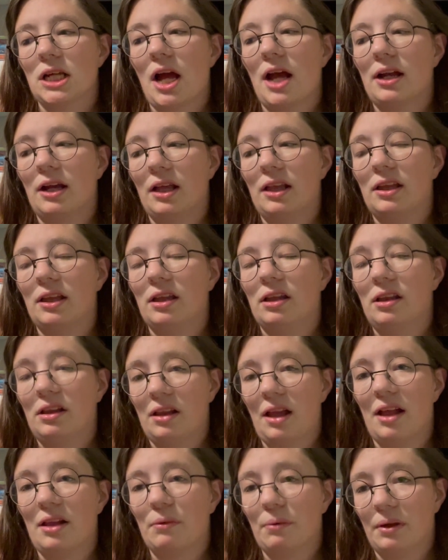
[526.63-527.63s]
I guess
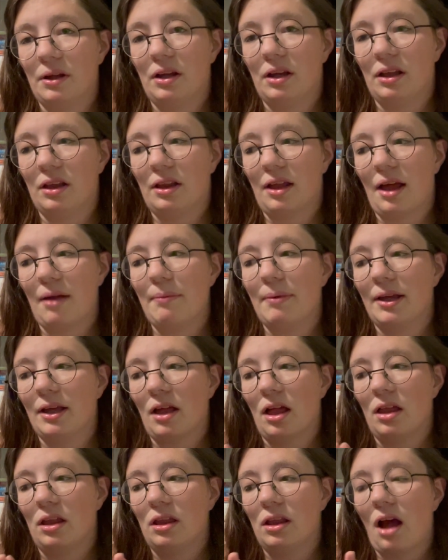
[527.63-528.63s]
that's what you could say,
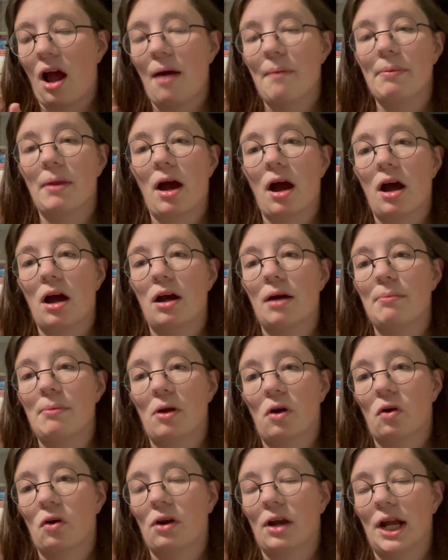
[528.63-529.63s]
because I'm not a
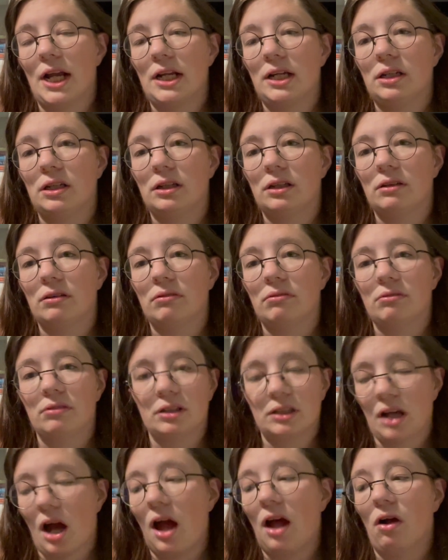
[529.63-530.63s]
middle grade
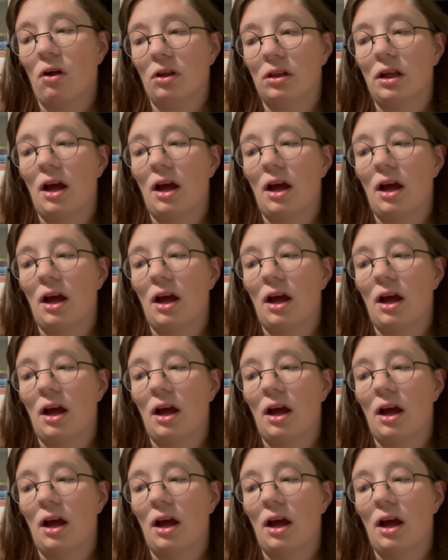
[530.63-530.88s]
child.